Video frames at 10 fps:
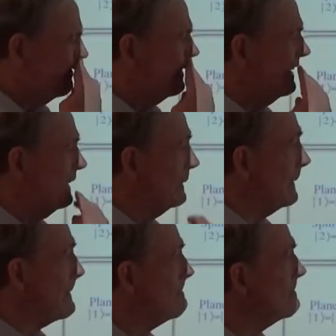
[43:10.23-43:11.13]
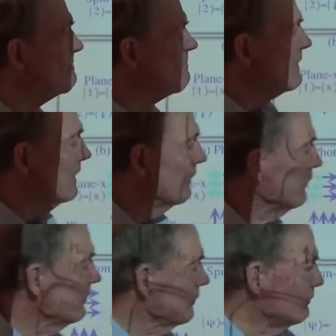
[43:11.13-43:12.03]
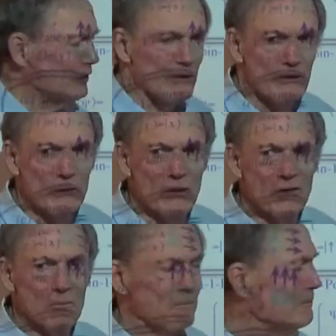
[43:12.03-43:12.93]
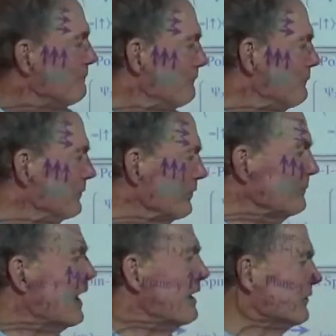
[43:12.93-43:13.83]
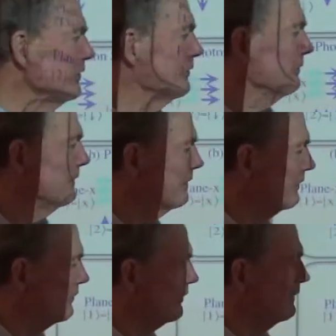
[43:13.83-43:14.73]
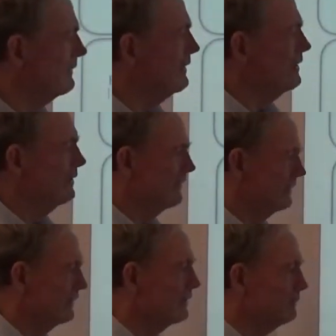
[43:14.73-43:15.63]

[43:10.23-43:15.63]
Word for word: Okay. Now this is a reference that we should put some lines under because uh, it